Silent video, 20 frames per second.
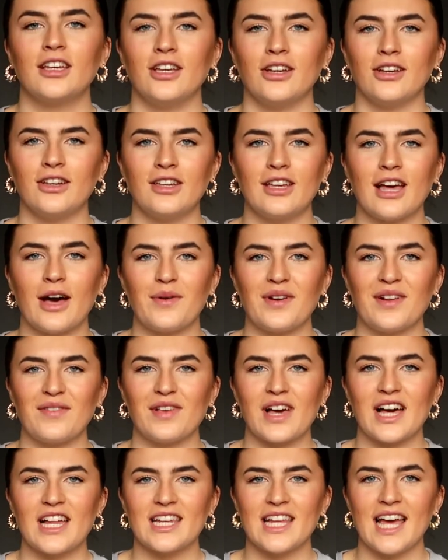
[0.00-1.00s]
you can go in
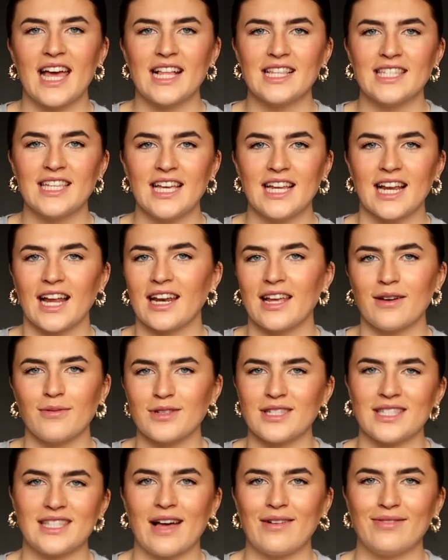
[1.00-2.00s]
if you're under 18, and it
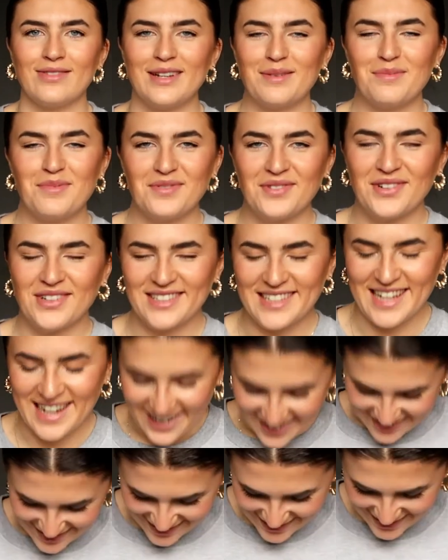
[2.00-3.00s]
was definitely before
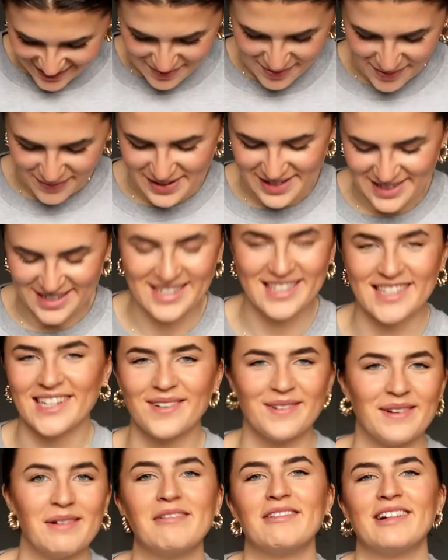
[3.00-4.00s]
10 o'clock, but we just
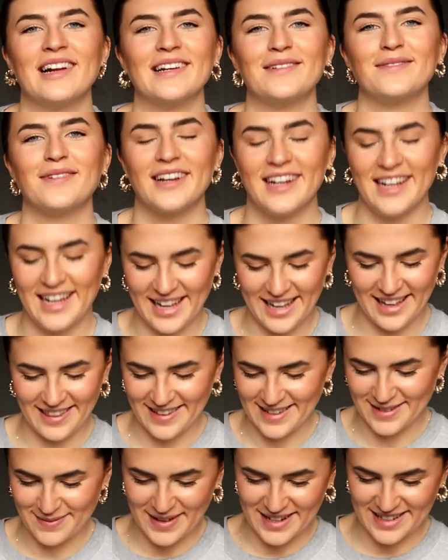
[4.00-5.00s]
thought we were really funny
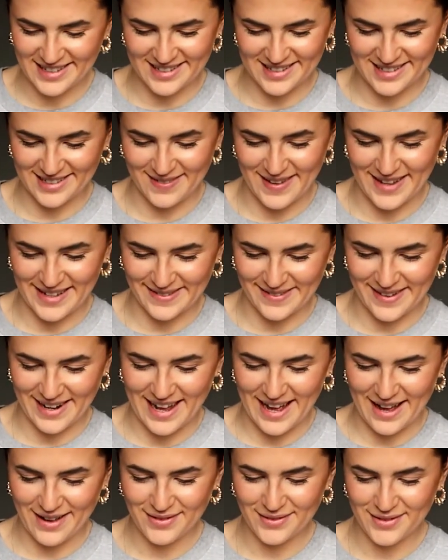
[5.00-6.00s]
and this picture just makes me
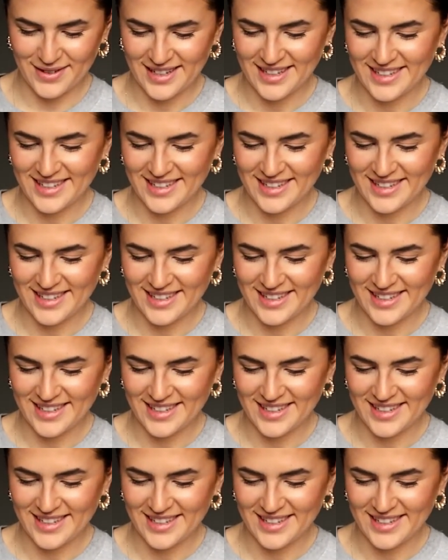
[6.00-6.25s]
laugh.